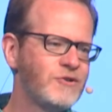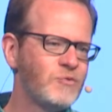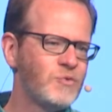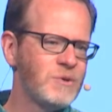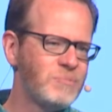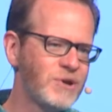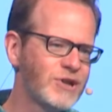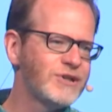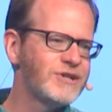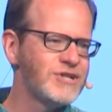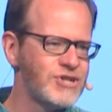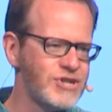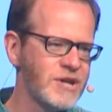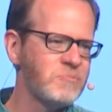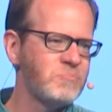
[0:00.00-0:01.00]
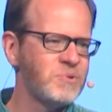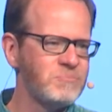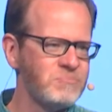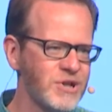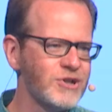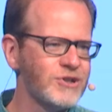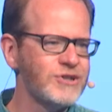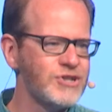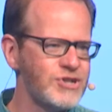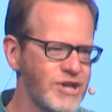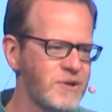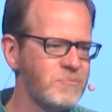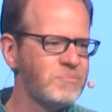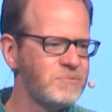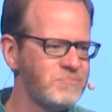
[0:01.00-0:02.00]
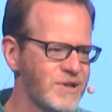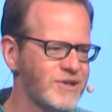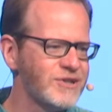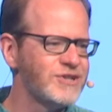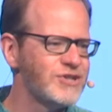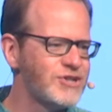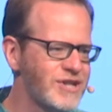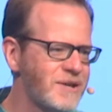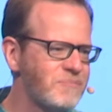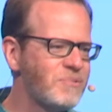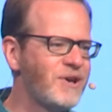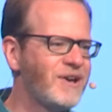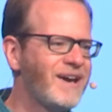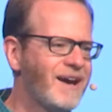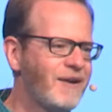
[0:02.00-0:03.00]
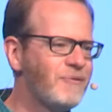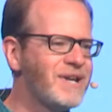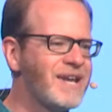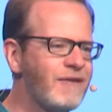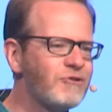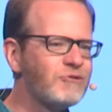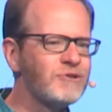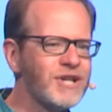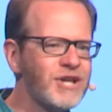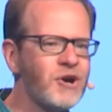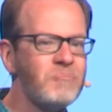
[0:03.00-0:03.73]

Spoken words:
we build and ship and build and ship and build and ship, and we never really go